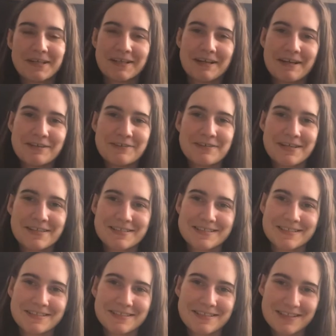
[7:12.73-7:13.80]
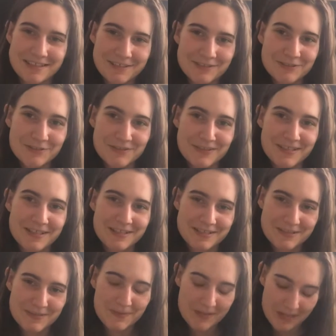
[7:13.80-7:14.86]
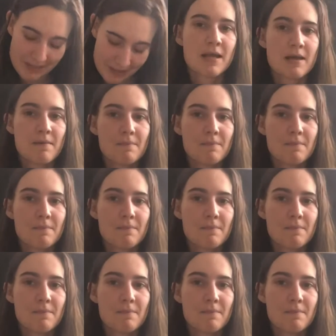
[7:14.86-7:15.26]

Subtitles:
got you guys did enjoy as well.